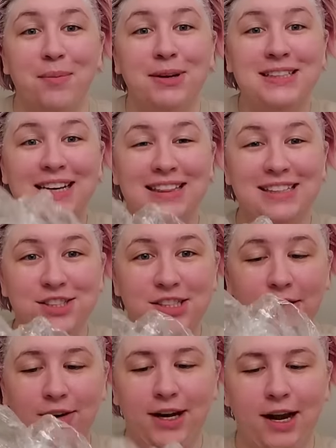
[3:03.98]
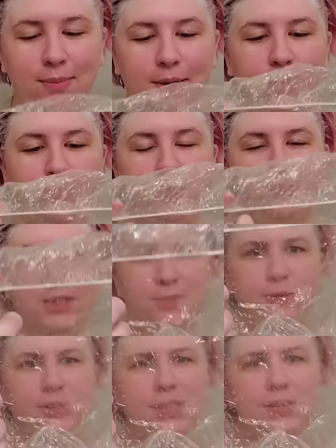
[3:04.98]
I'm gonna take this shower cap. I've
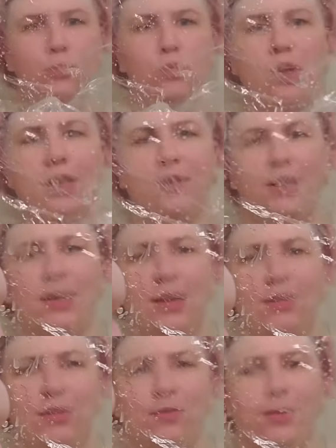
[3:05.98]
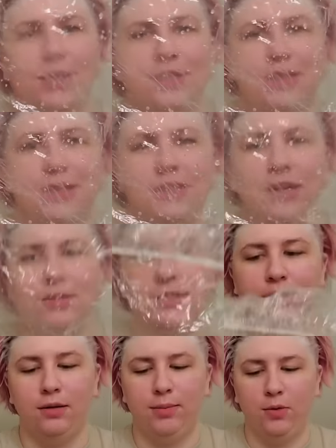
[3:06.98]
spritzed some water in it. I don't know if you guys can tell it's a
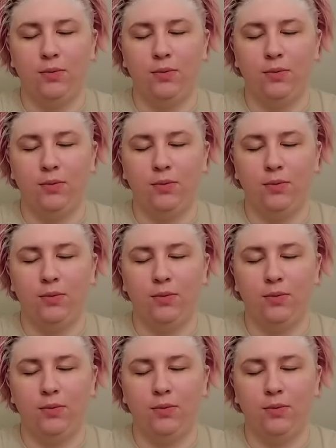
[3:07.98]
little bit